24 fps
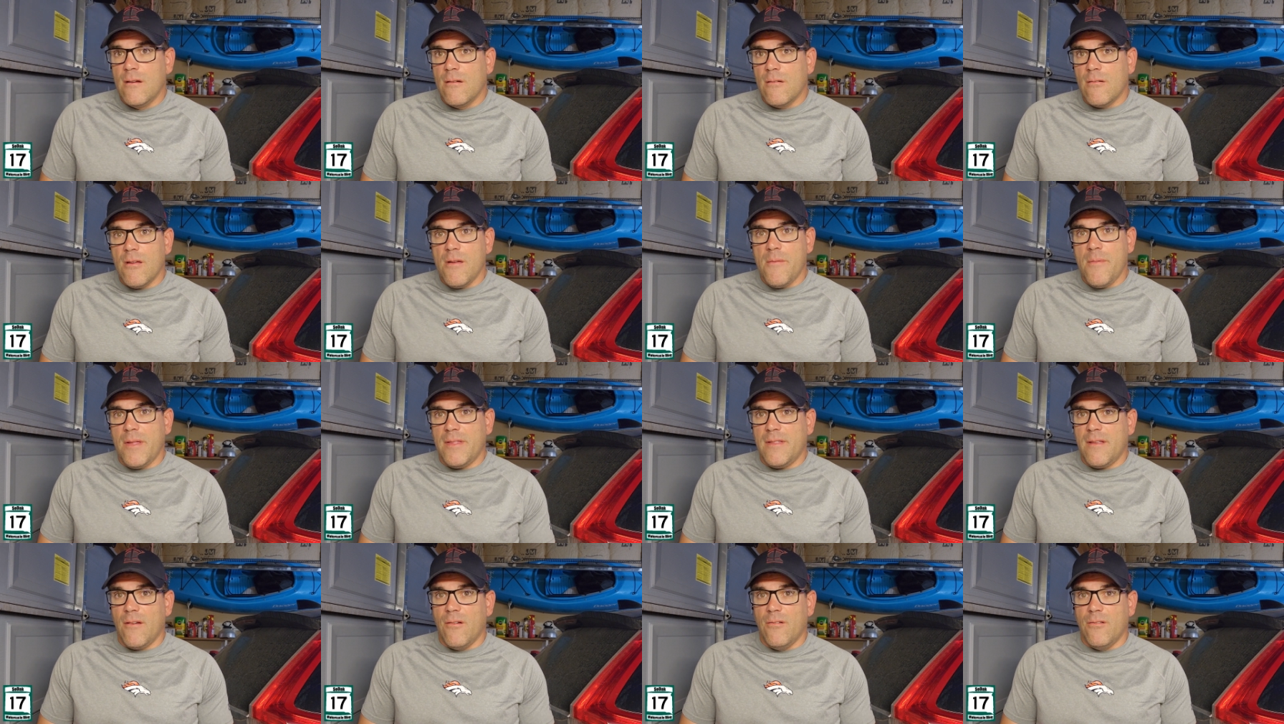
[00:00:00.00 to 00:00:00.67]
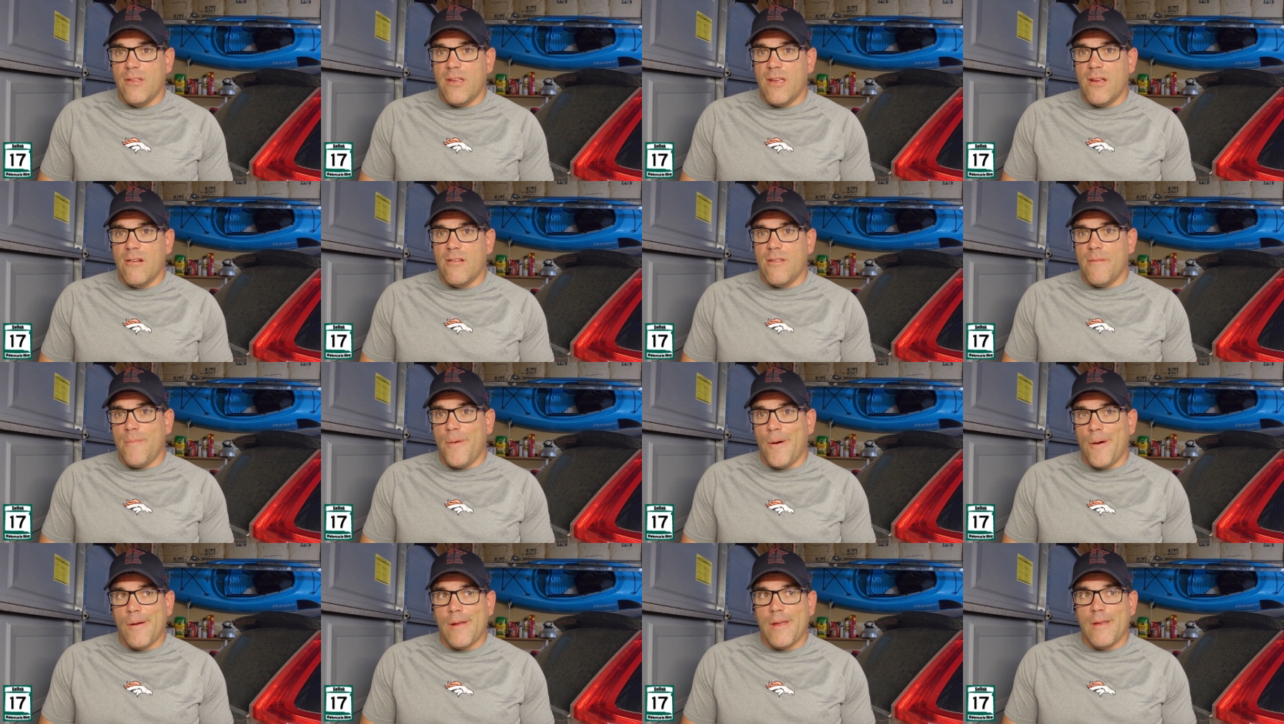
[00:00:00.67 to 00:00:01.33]
really about the only year the
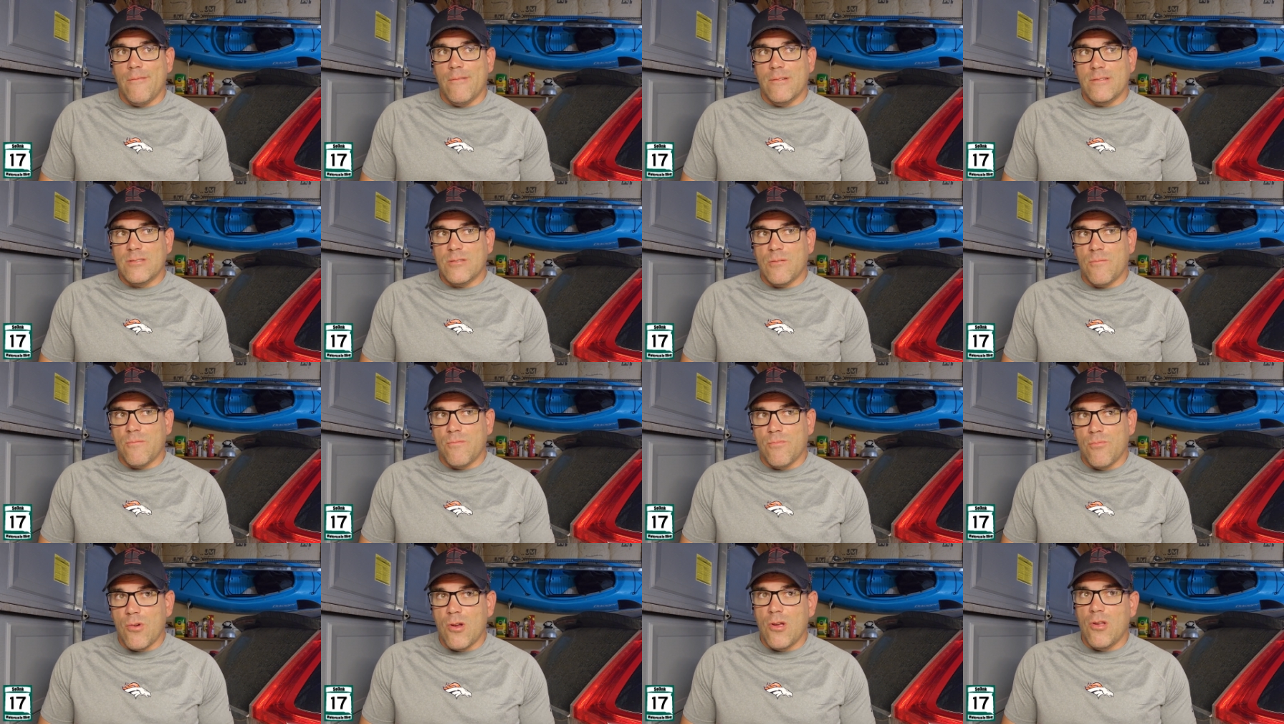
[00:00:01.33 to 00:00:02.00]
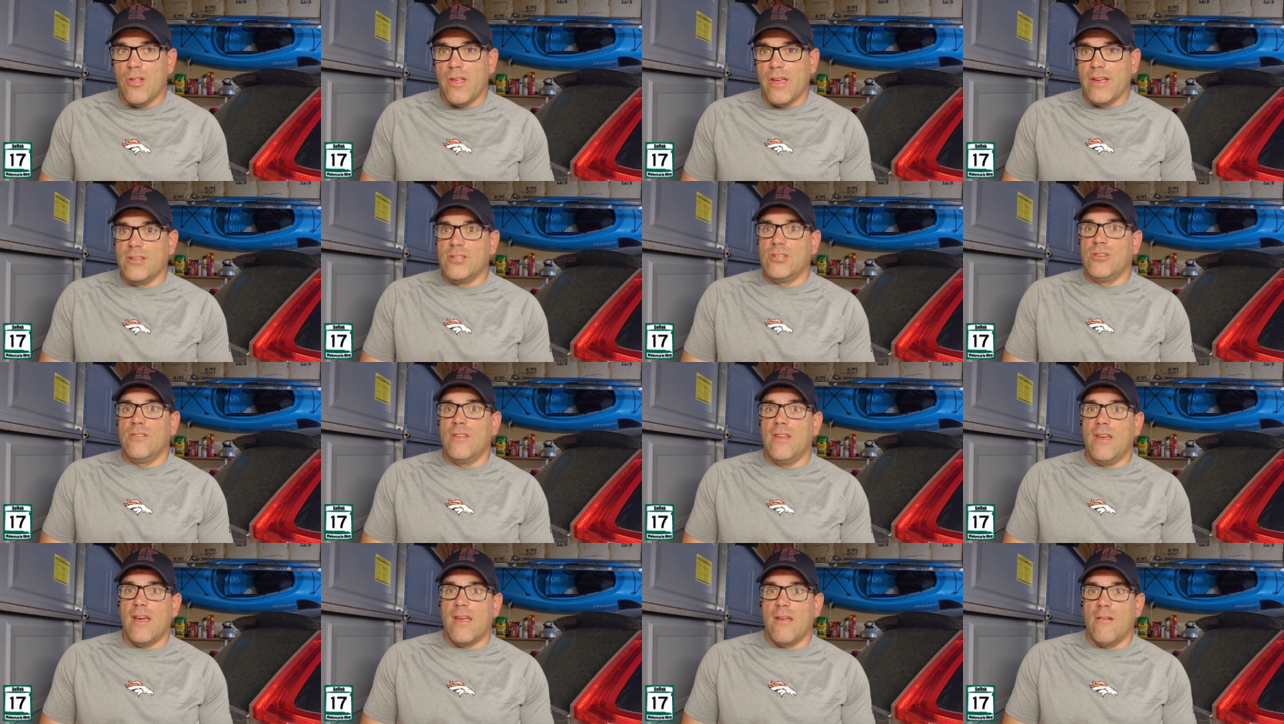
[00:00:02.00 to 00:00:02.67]
parking was a real
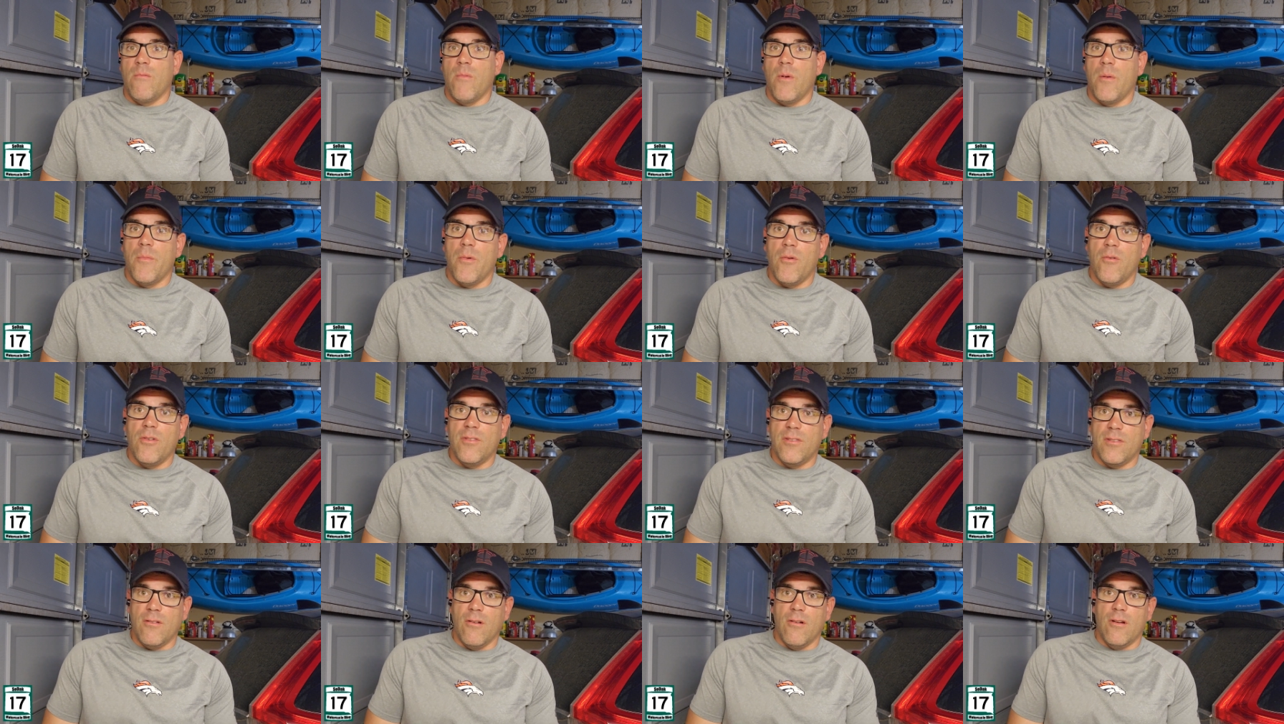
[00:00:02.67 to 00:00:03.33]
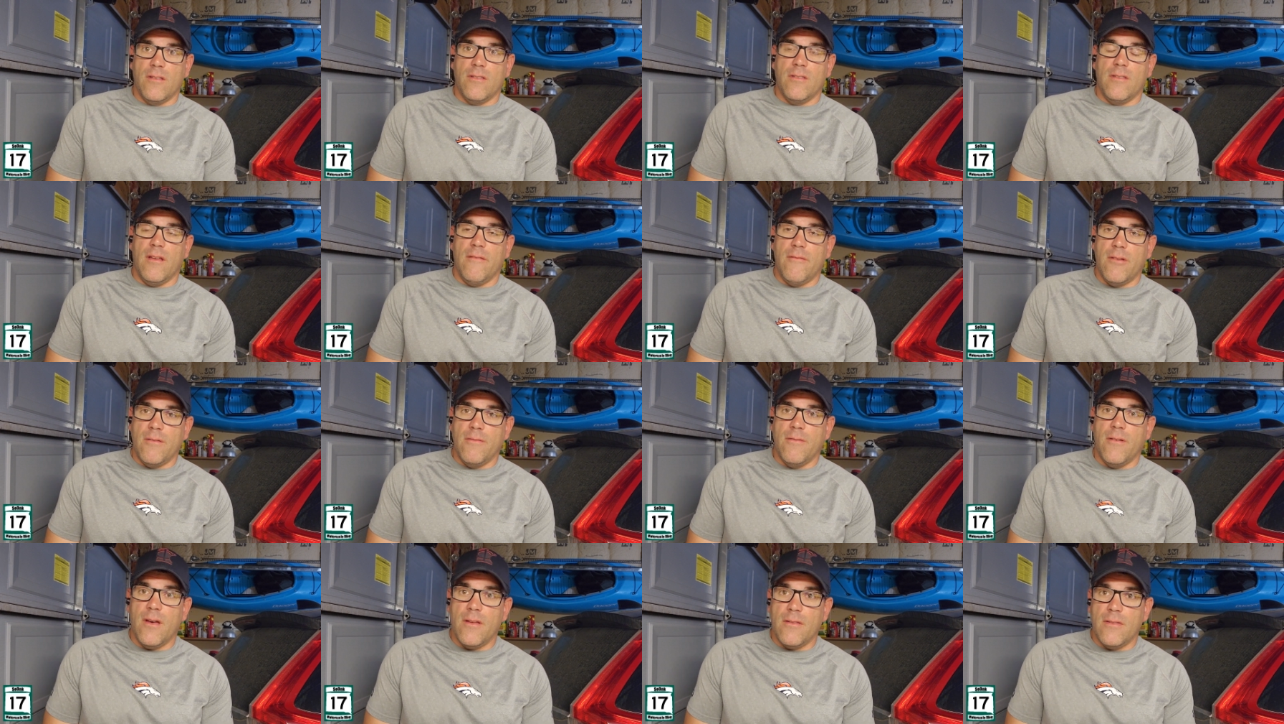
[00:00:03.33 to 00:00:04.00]
issue that I can remember was during
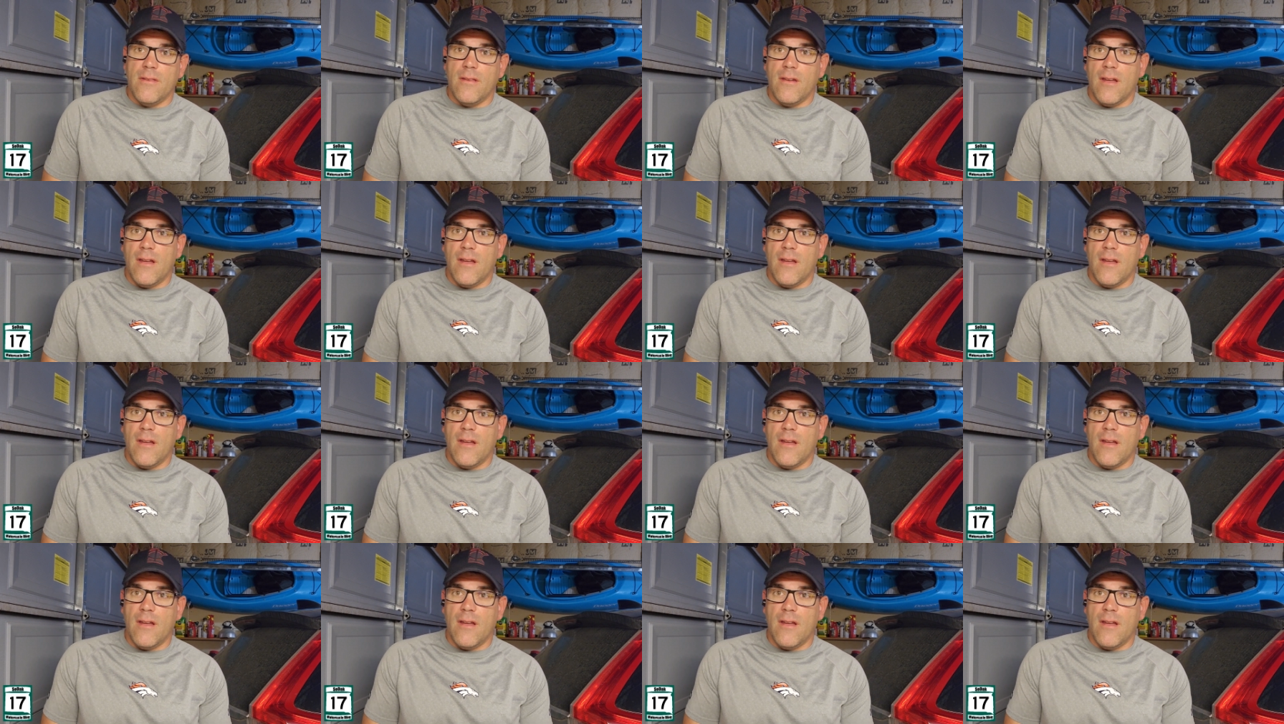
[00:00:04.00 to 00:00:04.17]
75th.